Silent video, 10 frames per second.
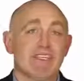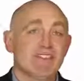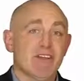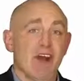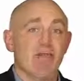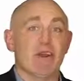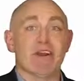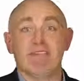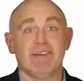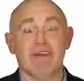software,
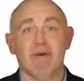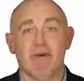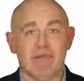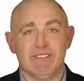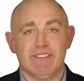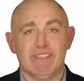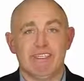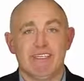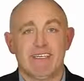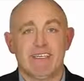and video courses.
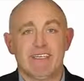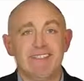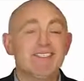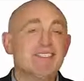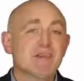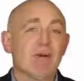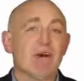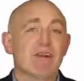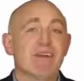This is a part